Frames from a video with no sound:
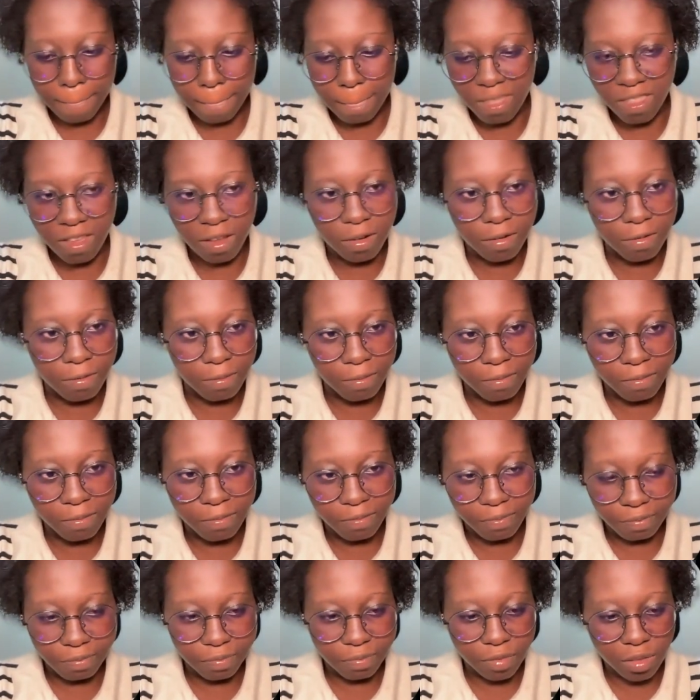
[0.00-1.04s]

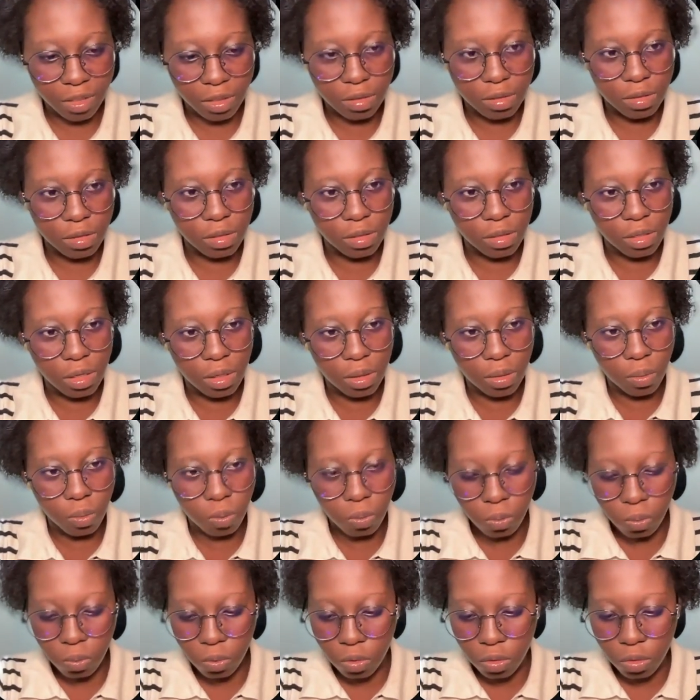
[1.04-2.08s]
Let's say
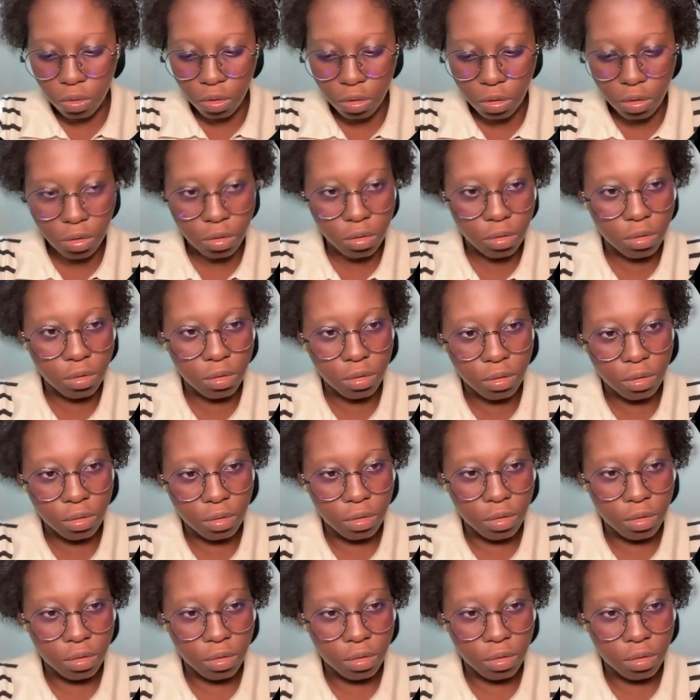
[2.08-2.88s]
1